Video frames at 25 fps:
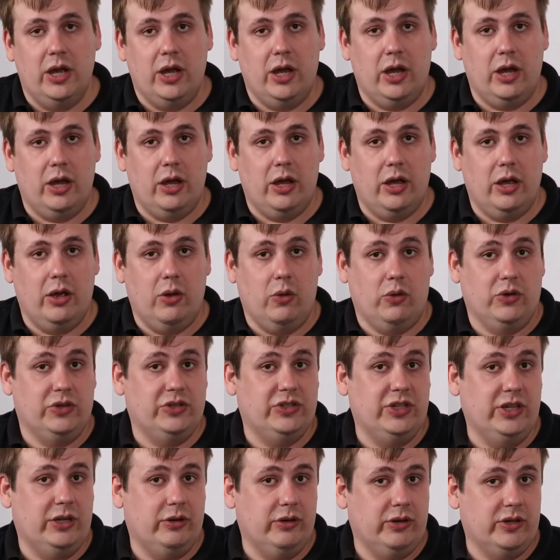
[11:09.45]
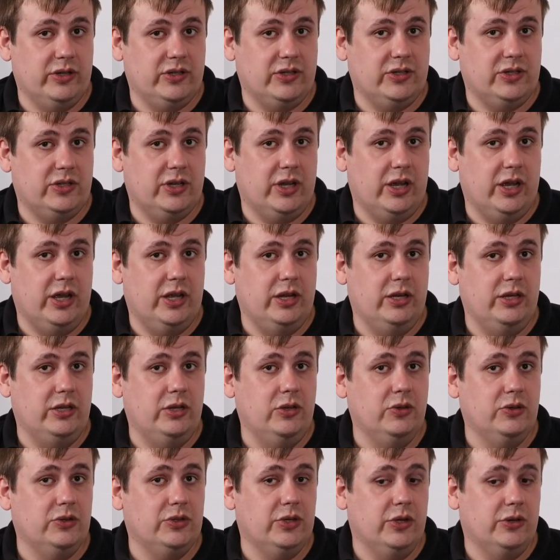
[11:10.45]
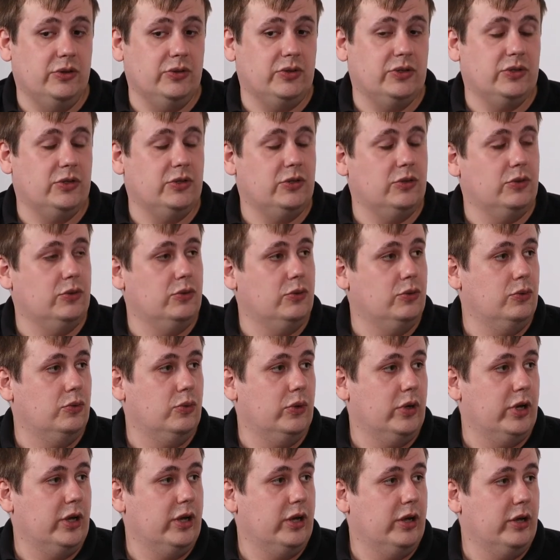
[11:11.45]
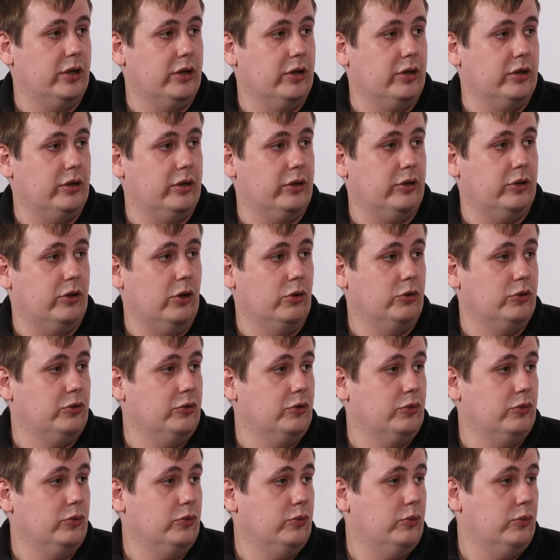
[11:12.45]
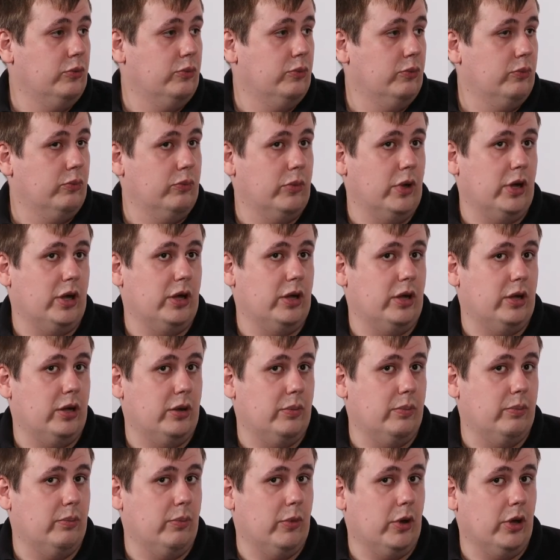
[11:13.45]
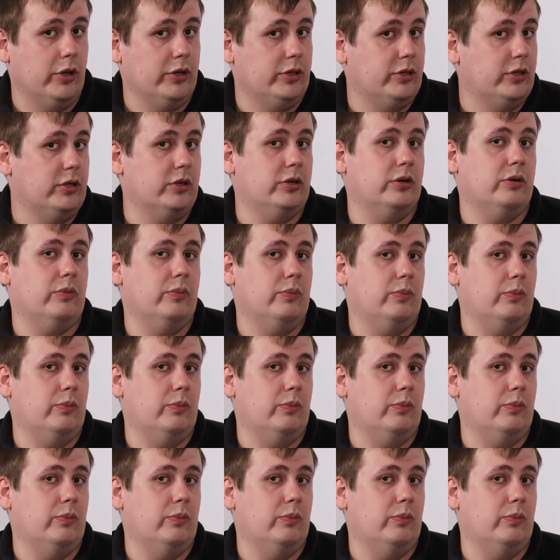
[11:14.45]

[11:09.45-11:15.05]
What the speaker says: or secrets, and use those to go to other